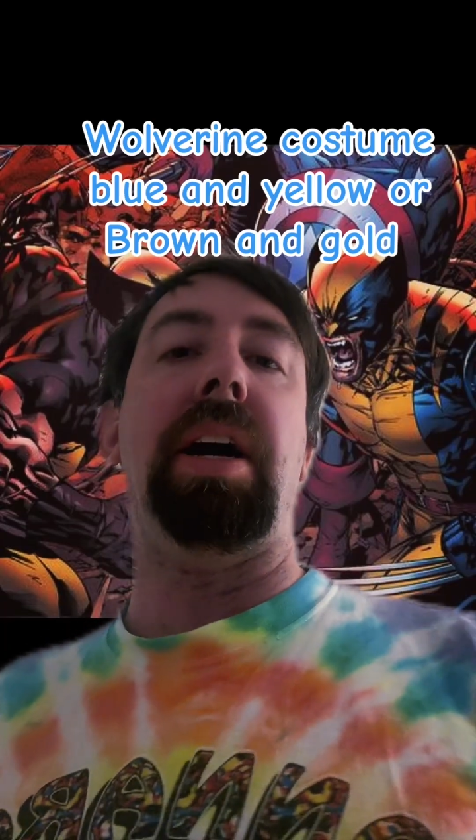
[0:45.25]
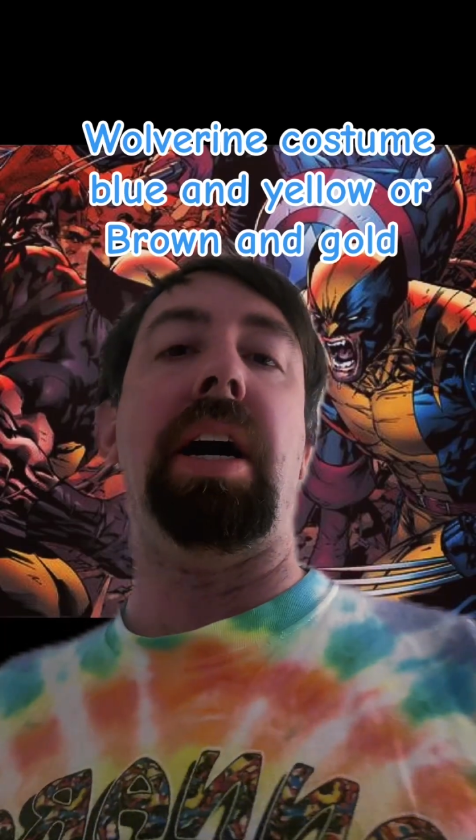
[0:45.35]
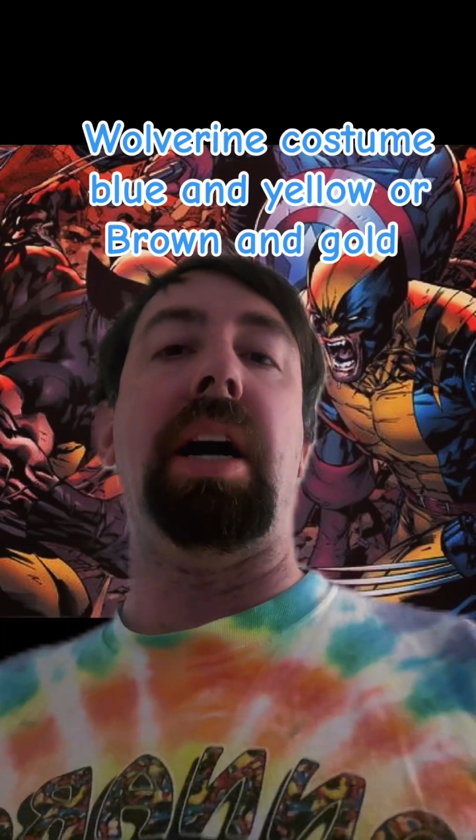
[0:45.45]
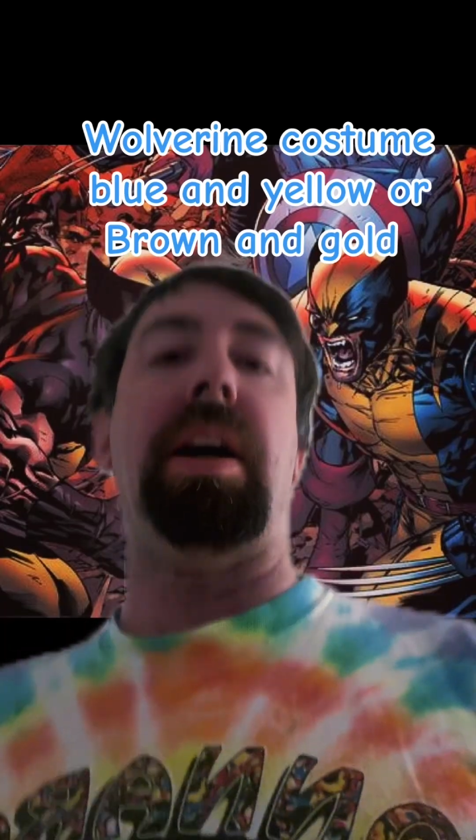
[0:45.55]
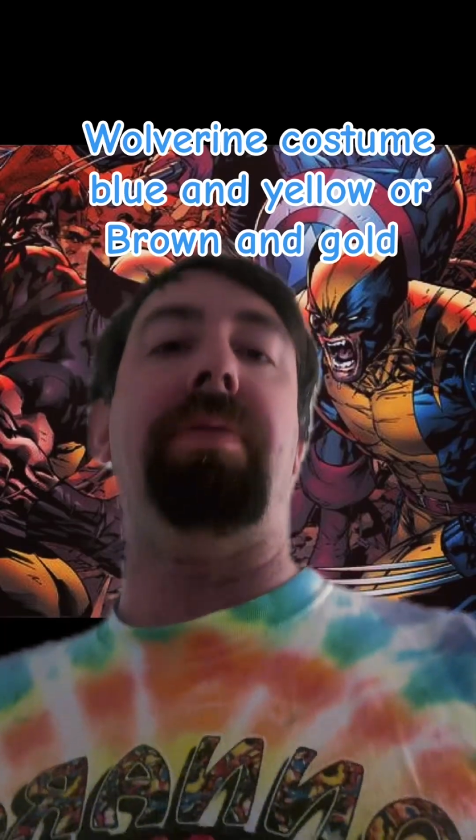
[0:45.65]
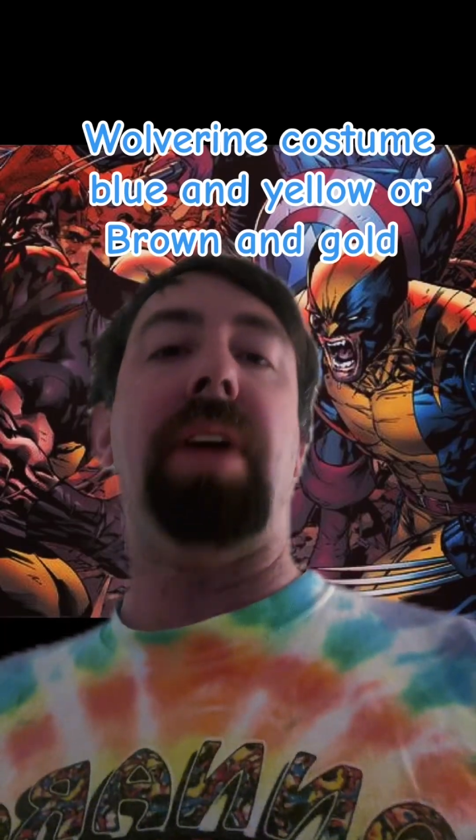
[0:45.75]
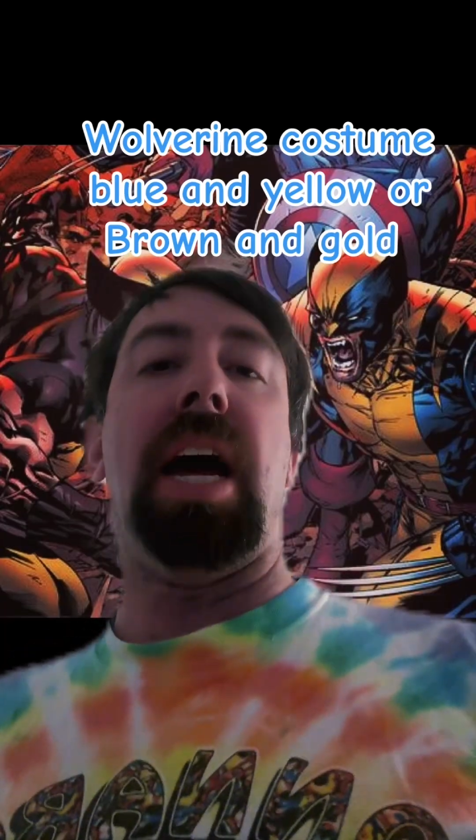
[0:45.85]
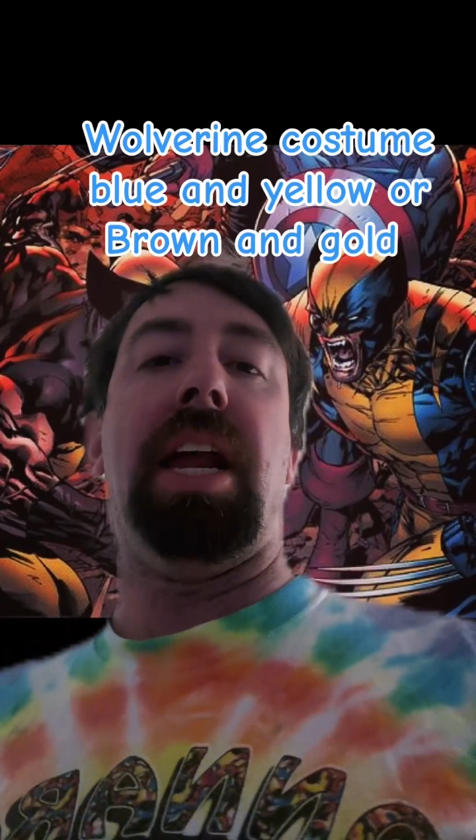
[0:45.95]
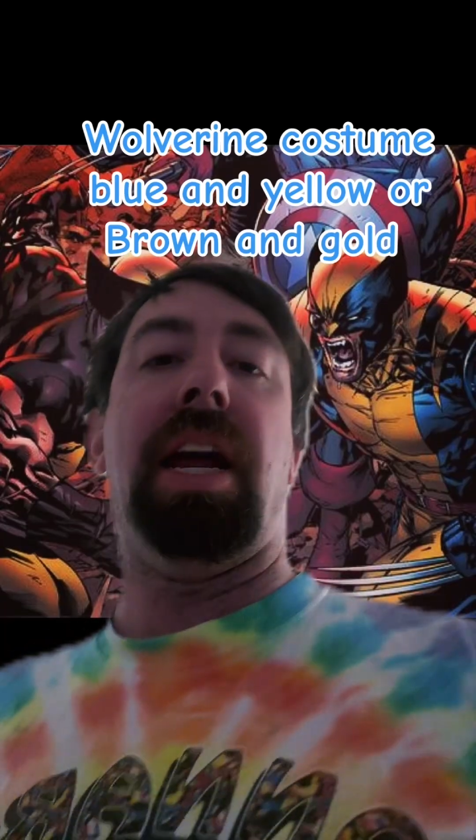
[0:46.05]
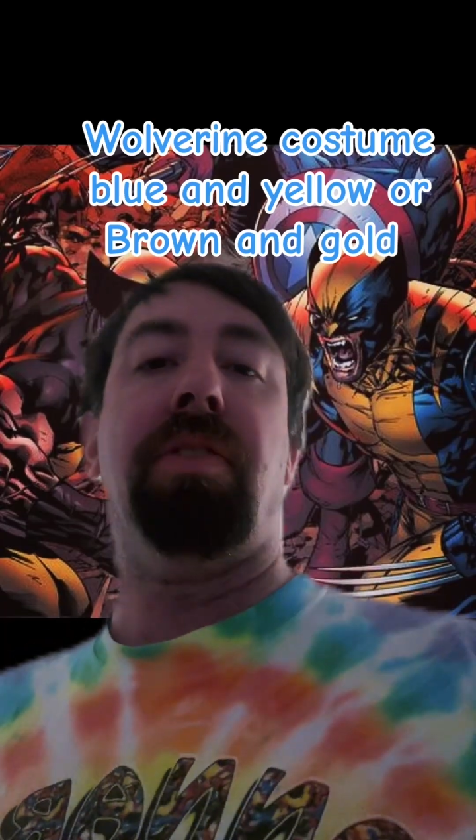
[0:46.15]

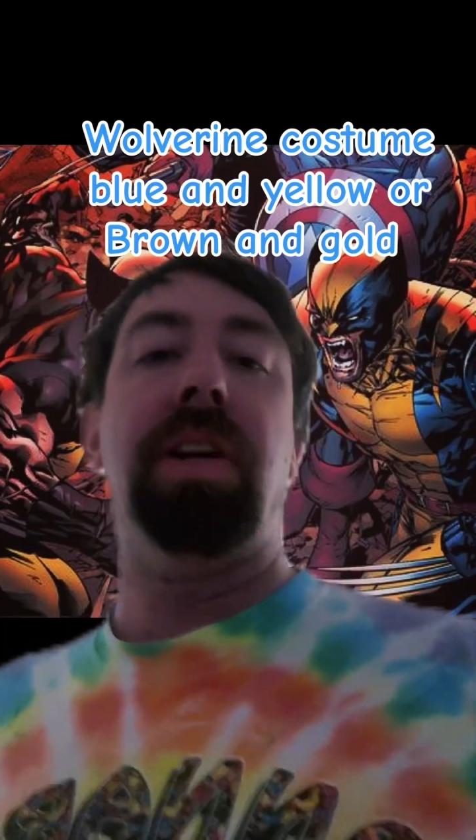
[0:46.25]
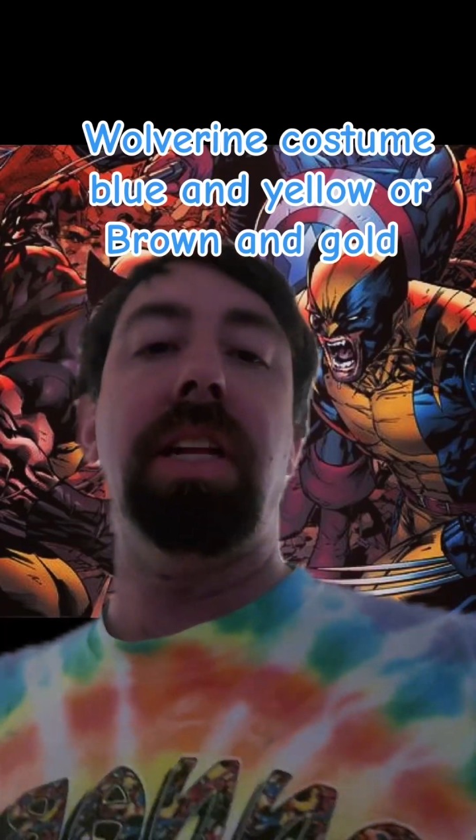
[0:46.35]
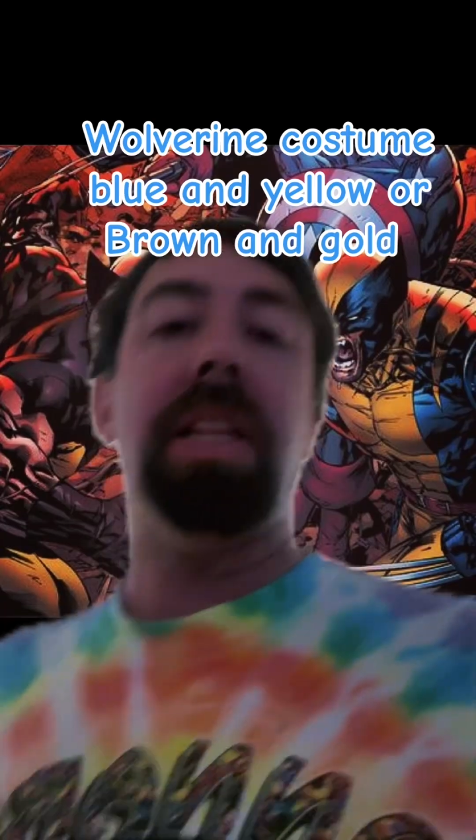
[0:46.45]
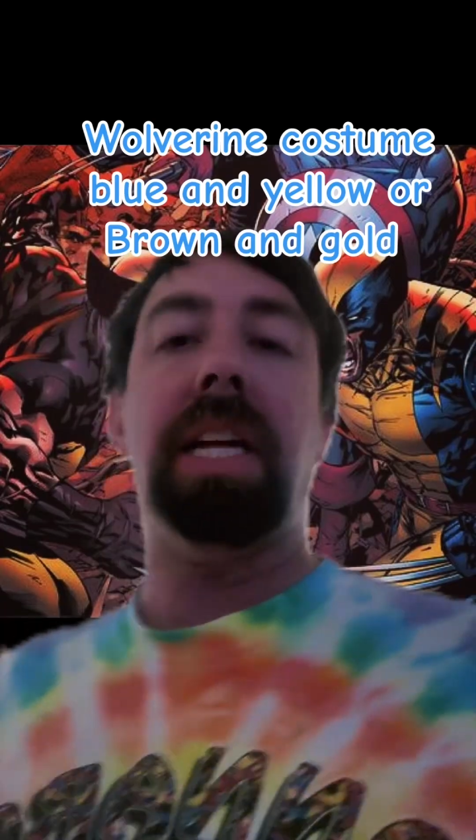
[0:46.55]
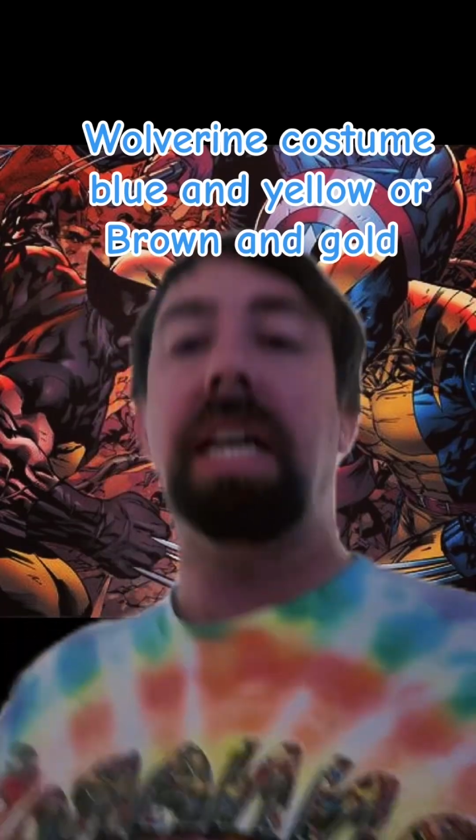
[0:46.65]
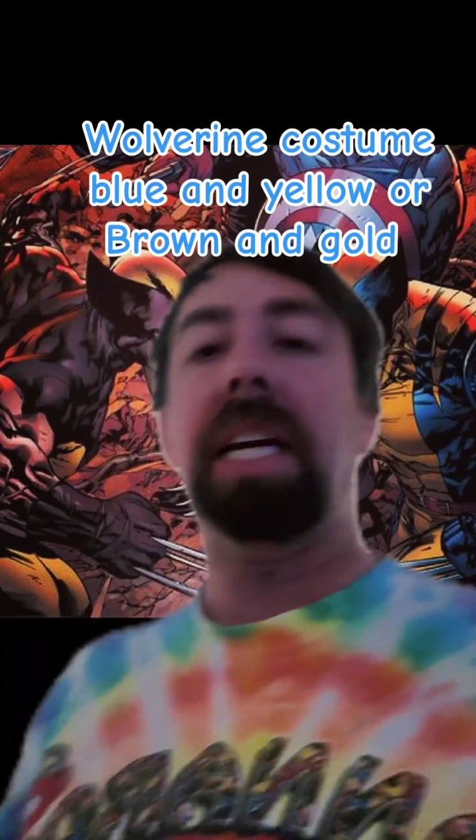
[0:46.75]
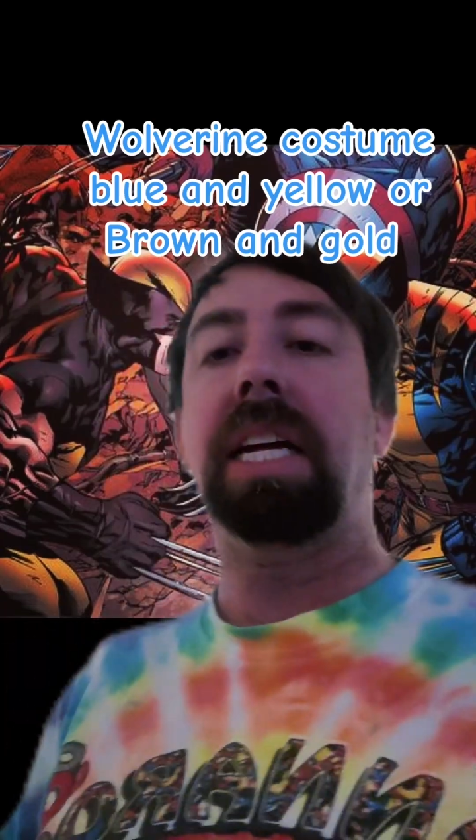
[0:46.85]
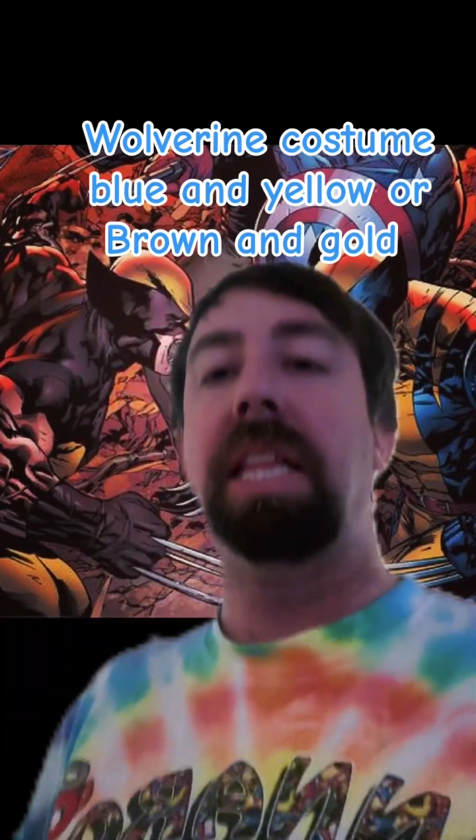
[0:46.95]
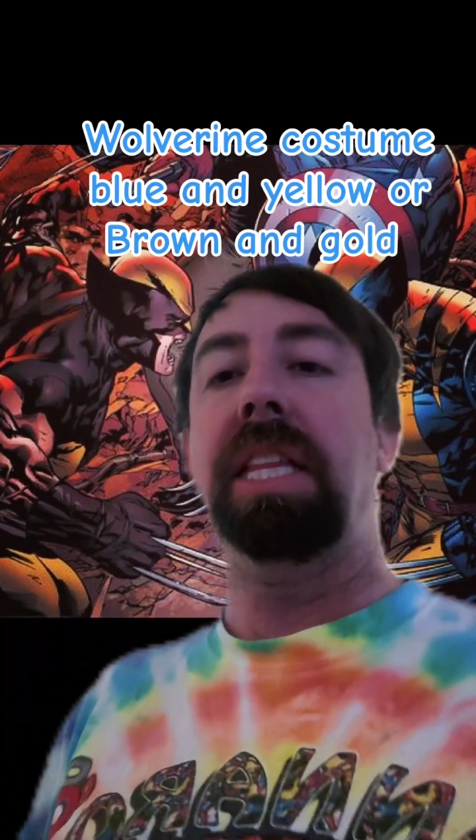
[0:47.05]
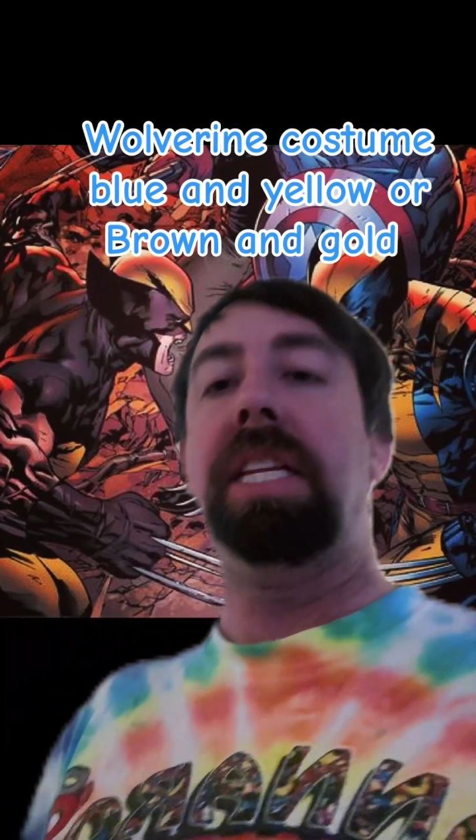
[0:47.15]
and I really like
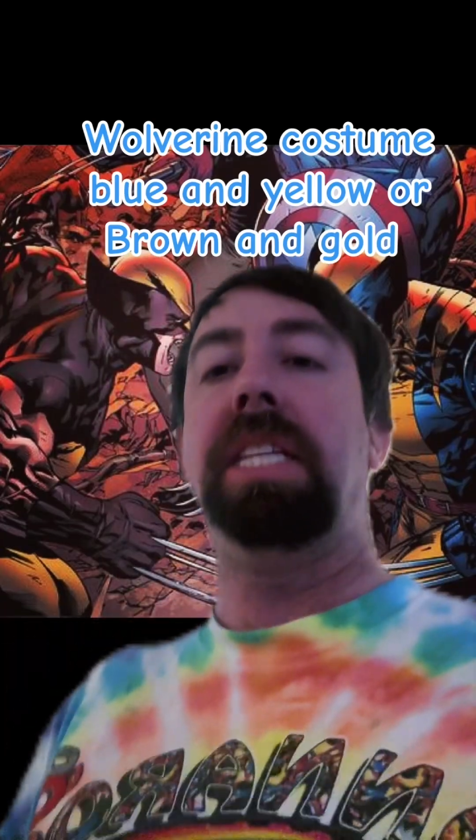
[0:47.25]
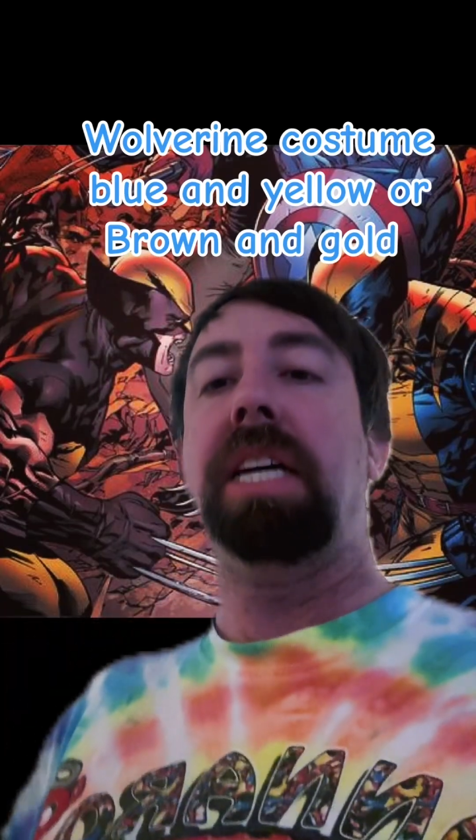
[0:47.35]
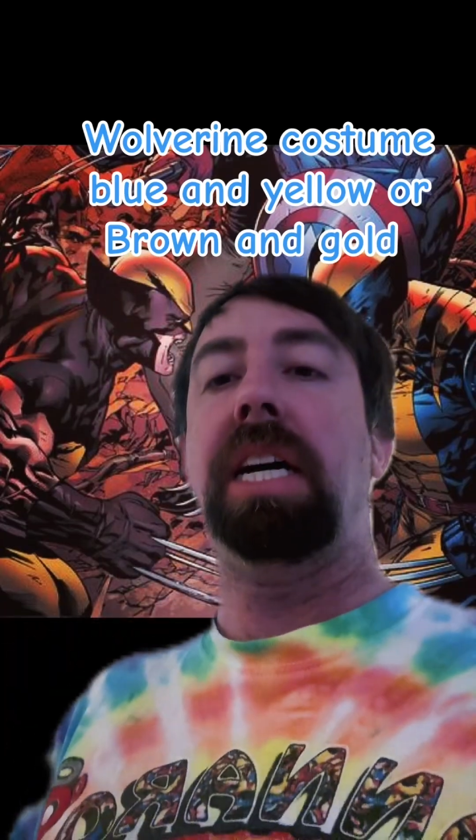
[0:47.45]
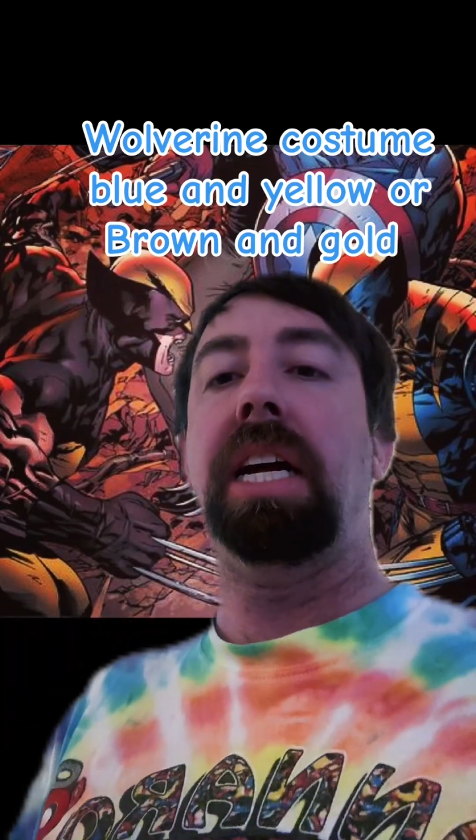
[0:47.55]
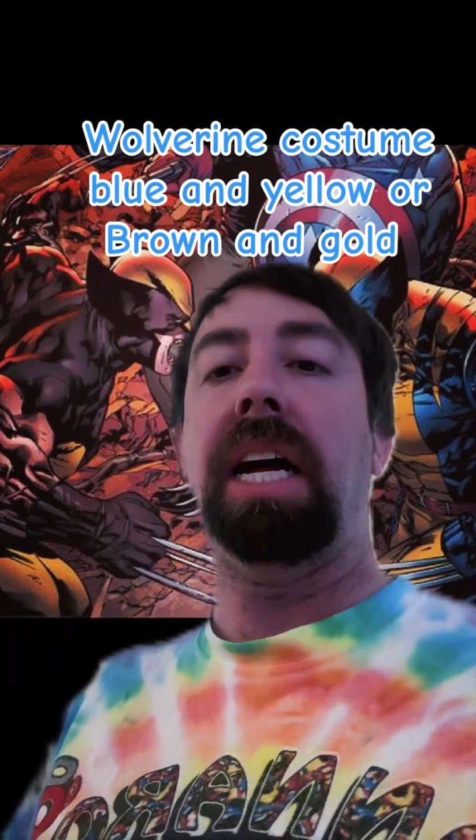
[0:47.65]
the design.